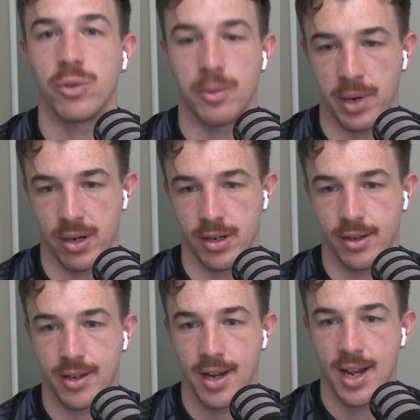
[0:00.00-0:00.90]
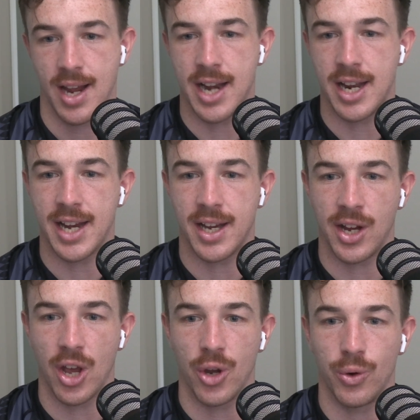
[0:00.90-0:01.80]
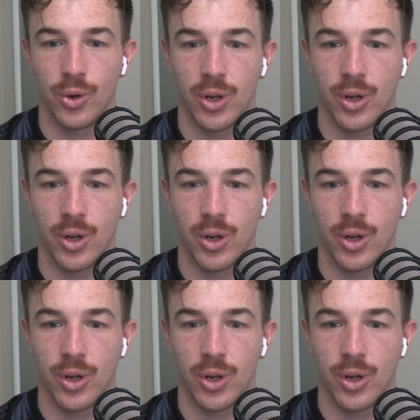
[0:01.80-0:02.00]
appearance and they can go,